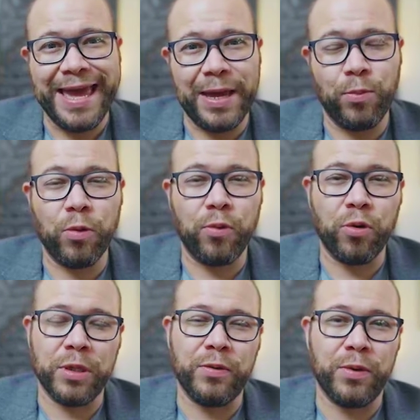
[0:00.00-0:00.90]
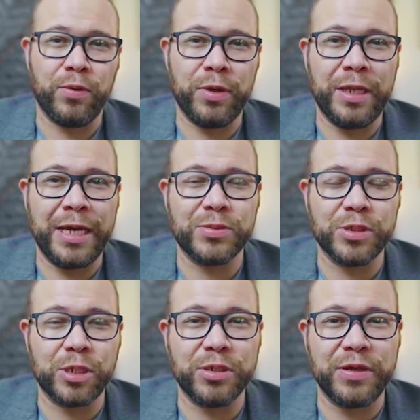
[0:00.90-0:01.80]
And more importantly, what we realized
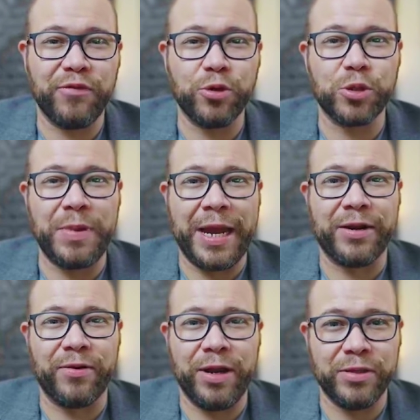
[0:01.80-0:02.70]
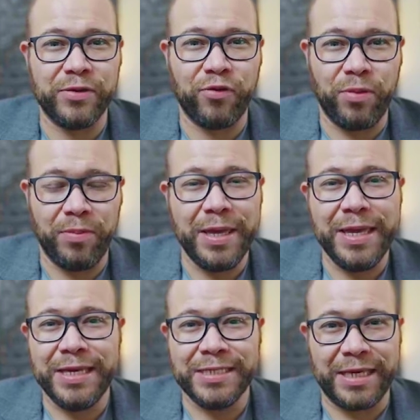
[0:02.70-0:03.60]
was our diverse backgrounds from
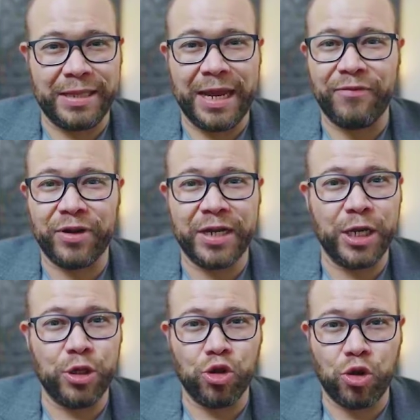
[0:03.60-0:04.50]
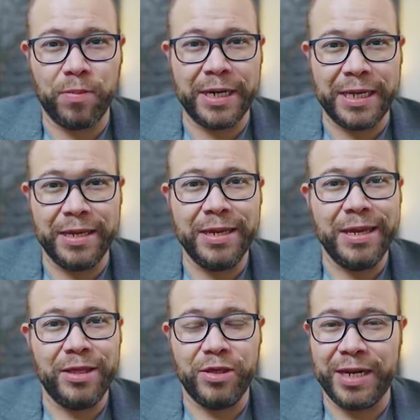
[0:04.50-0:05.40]
South Africa, Germany,
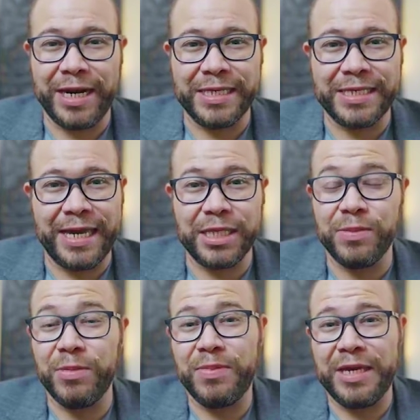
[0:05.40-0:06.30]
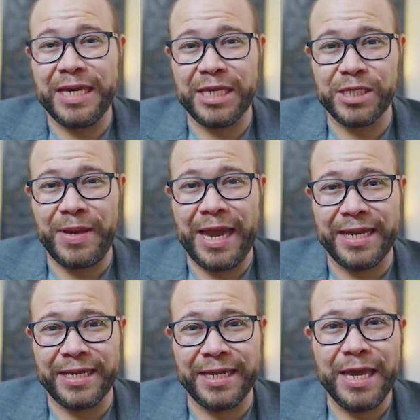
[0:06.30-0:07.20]
the United States, me being
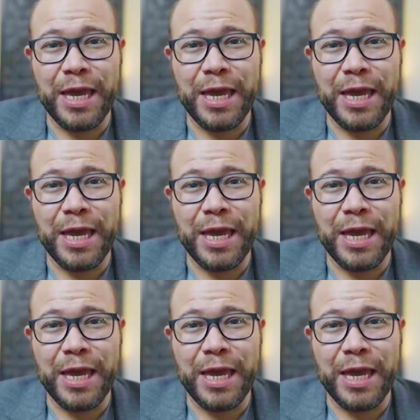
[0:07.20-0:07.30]
Hispanic,